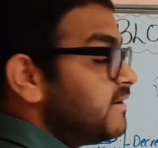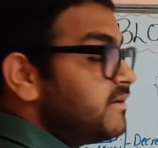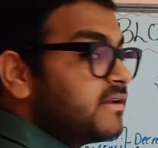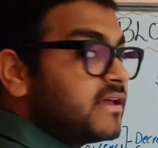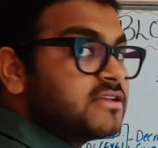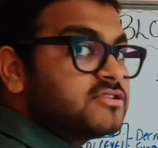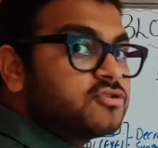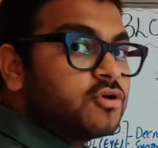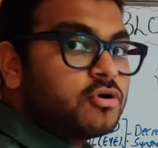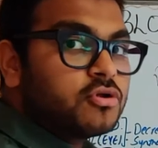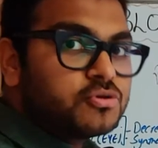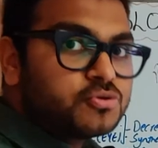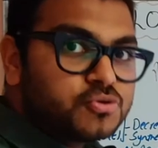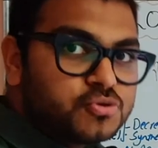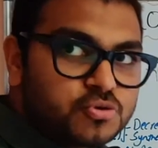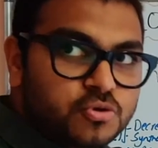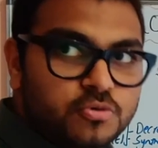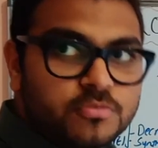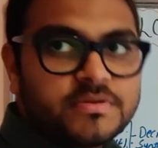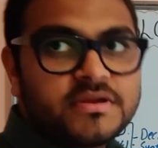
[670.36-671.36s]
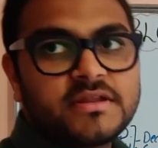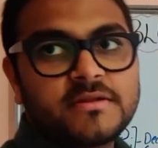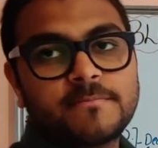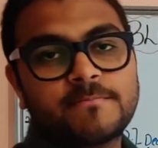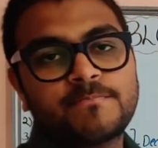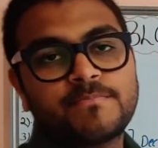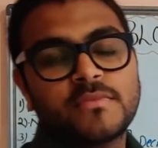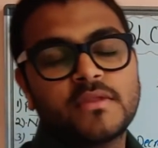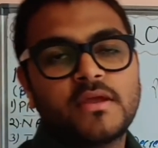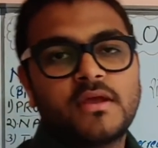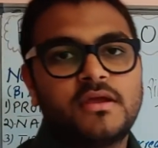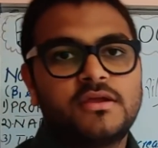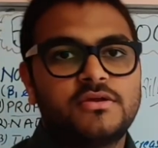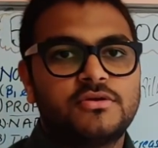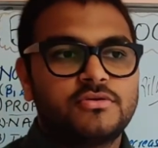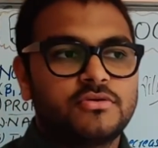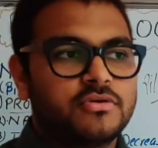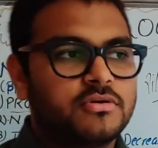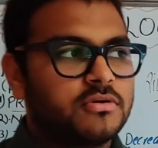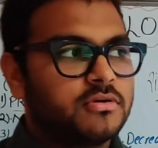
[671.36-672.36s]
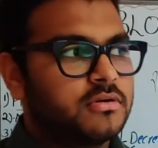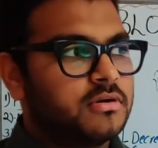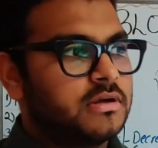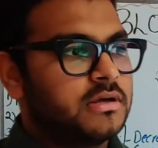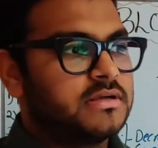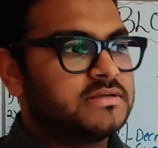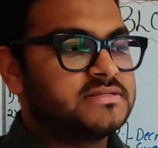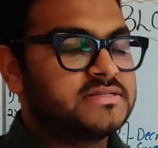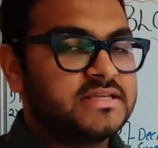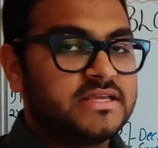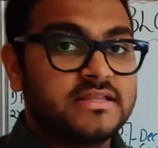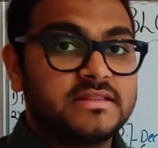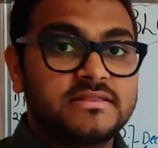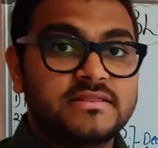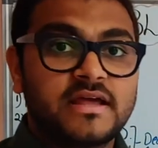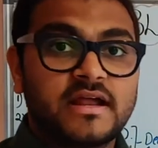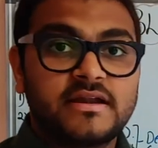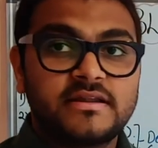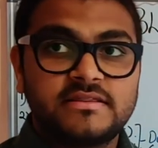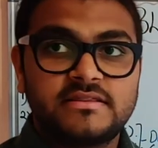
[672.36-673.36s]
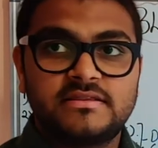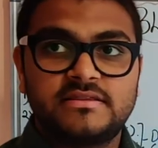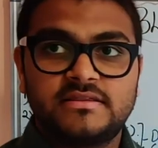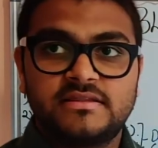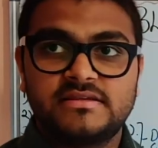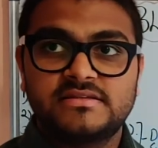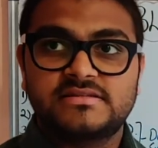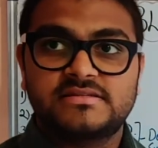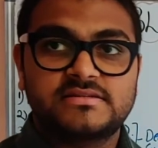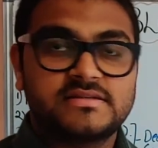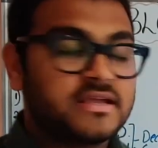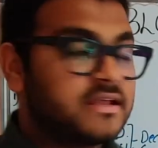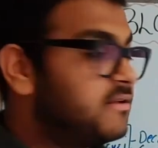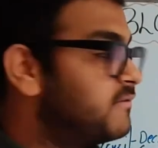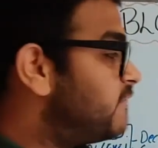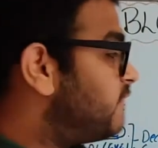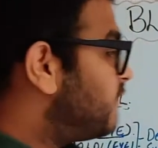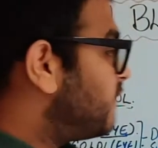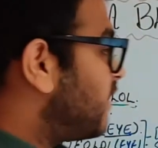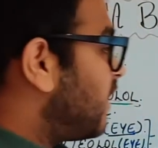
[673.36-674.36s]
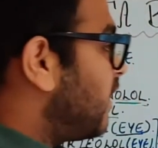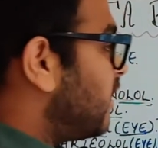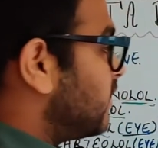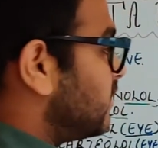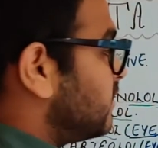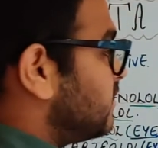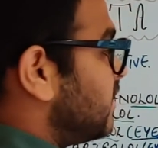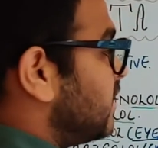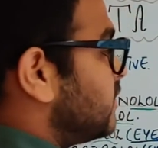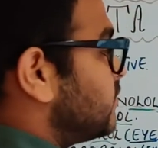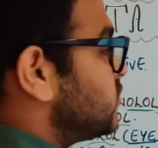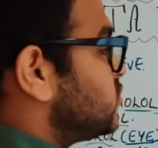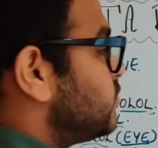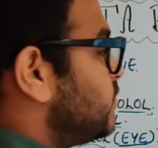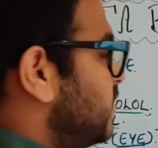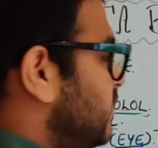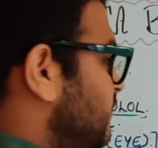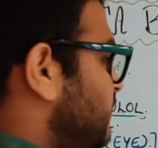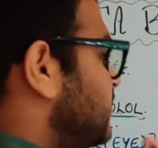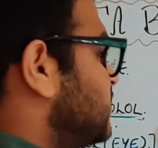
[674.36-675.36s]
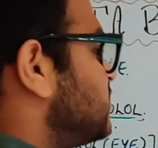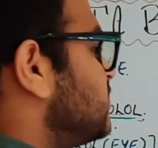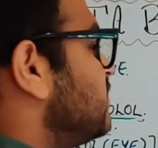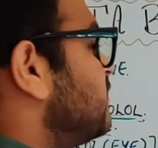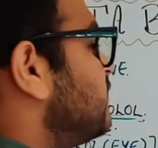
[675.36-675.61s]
it has also been seen that this infarct that was previously